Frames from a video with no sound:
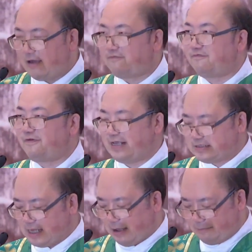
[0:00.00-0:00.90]
a
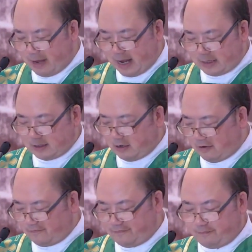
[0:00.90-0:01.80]
fixed amount
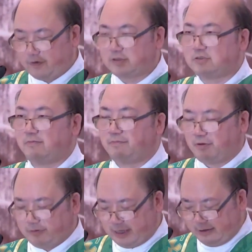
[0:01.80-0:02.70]
of fruit
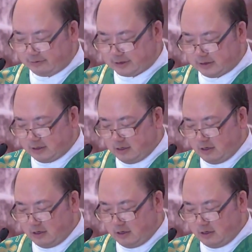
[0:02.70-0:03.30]
produce,